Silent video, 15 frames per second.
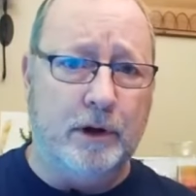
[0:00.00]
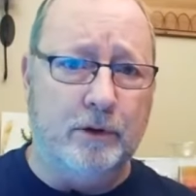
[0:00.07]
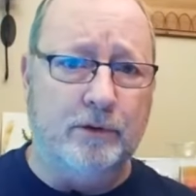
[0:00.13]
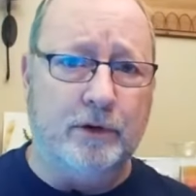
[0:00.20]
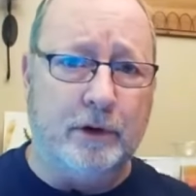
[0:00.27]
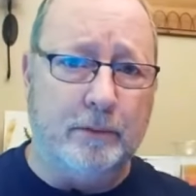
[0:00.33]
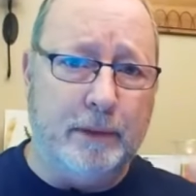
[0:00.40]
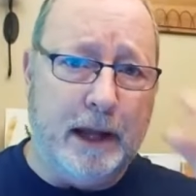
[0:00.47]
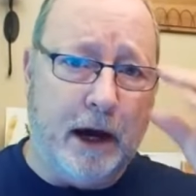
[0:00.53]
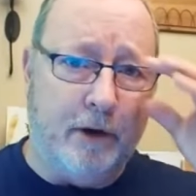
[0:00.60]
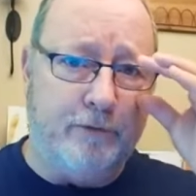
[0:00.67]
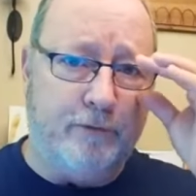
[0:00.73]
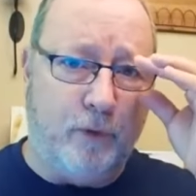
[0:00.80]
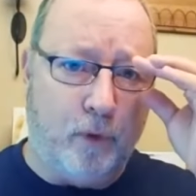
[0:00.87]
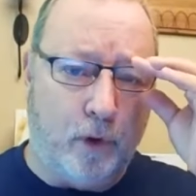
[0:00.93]
using them now
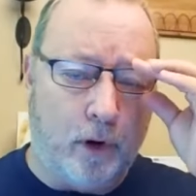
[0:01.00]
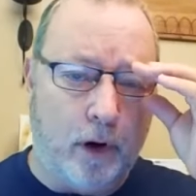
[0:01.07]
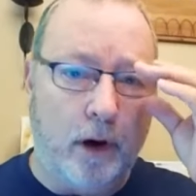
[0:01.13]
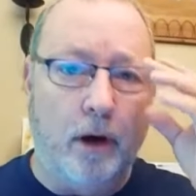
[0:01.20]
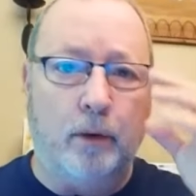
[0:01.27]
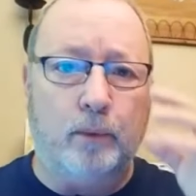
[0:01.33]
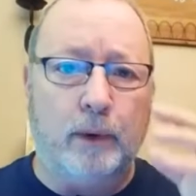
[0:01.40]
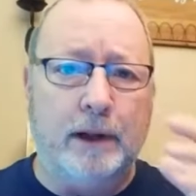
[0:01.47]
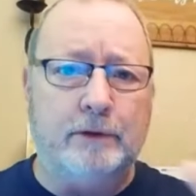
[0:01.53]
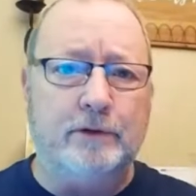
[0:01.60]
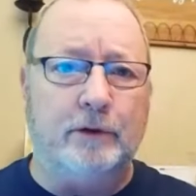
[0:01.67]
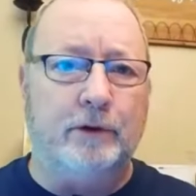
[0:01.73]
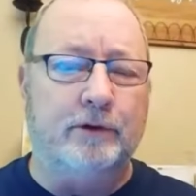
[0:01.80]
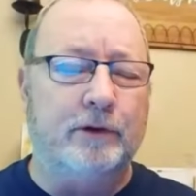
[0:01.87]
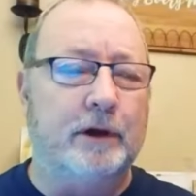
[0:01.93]
for
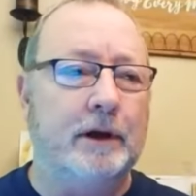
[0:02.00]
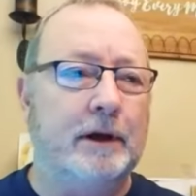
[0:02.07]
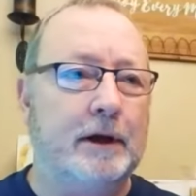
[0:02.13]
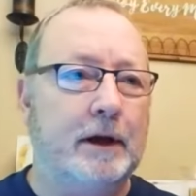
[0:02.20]
rentals.